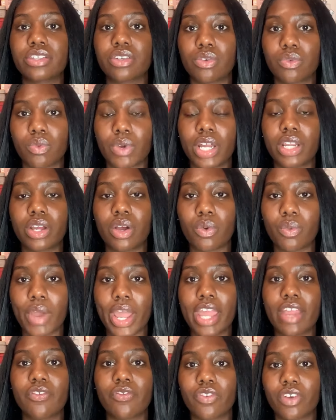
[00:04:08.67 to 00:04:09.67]
to run
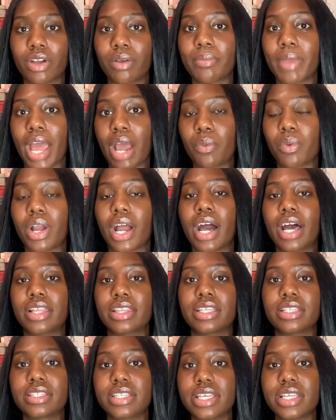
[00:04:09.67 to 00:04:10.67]
away from our
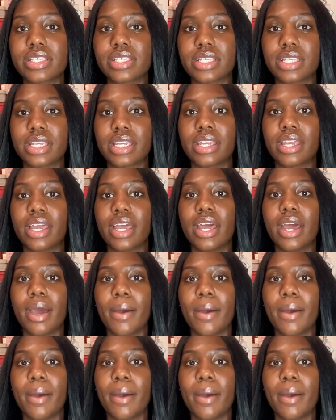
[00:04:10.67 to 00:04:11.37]
authenticity.